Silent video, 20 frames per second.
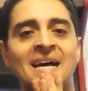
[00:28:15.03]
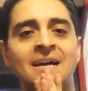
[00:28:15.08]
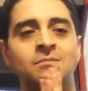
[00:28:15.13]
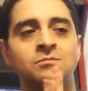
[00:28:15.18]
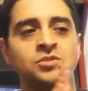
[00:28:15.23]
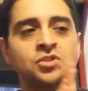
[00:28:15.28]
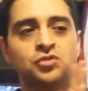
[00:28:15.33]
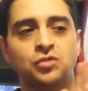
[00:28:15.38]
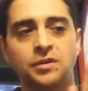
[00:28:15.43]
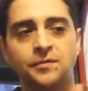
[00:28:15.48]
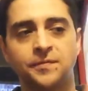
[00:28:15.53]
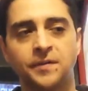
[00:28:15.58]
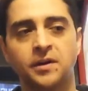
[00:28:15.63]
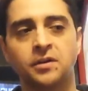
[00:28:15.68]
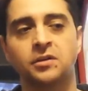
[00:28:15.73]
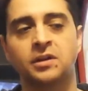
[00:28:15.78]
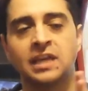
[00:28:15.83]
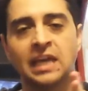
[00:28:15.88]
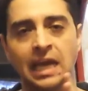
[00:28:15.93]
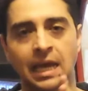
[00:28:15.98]
Street
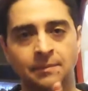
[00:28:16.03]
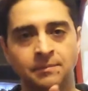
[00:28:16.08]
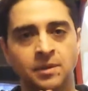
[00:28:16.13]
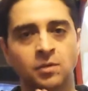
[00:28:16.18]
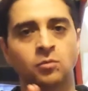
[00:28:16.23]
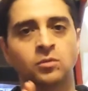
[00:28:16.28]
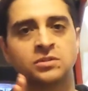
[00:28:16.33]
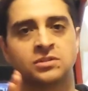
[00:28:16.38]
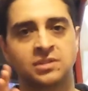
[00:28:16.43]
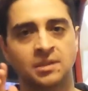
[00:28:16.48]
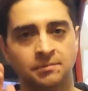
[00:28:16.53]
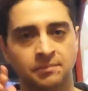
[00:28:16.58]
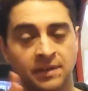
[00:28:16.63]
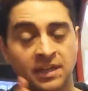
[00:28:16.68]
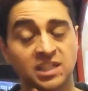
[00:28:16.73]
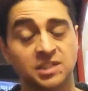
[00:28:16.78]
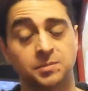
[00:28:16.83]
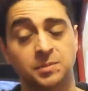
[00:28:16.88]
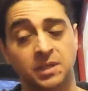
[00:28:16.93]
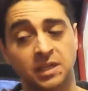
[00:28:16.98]
Fighter cabinet was something
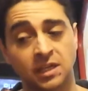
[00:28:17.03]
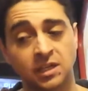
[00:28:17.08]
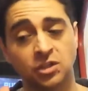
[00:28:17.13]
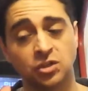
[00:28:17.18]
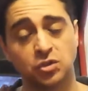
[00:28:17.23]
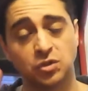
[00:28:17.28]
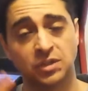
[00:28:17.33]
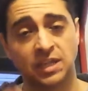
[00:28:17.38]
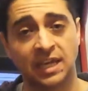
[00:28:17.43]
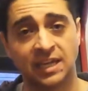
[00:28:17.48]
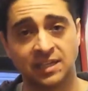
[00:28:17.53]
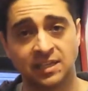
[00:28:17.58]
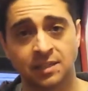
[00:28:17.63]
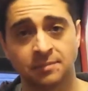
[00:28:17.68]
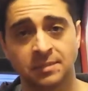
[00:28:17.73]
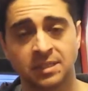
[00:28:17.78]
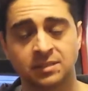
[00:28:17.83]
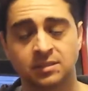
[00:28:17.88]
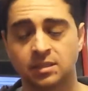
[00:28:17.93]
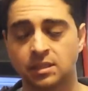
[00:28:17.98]
else, but I'm going to do that in the
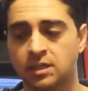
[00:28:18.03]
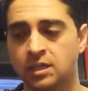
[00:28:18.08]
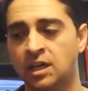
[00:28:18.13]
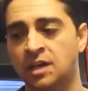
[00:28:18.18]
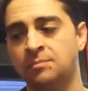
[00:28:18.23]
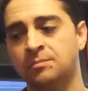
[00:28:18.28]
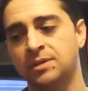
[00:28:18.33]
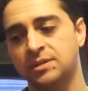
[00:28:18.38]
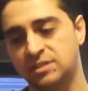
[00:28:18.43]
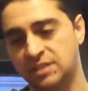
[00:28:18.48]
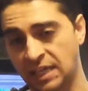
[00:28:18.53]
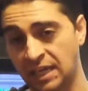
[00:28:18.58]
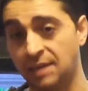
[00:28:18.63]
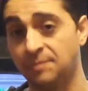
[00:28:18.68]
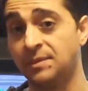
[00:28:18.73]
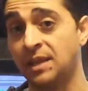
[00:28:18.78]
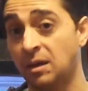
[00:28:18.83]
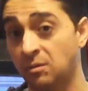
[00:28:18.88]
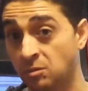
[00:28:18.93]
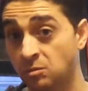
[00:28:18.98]
months to come. But damn,
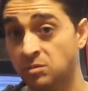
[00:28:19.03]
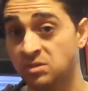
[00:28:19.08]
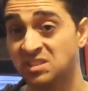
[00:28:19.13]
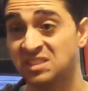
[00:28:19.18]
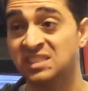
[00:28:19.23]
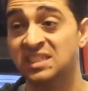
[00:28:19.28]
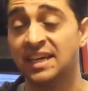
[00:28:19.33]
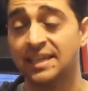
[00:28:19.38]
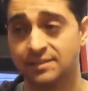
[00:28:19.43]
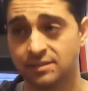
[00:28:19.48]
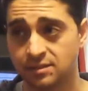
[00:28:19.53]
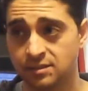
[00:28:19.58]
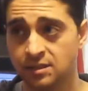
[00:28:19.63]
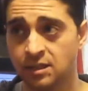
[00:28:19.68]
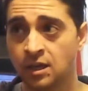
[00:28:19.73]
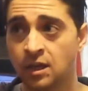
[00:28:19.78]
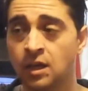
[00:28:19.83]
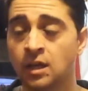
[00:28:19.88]
that one was nuts.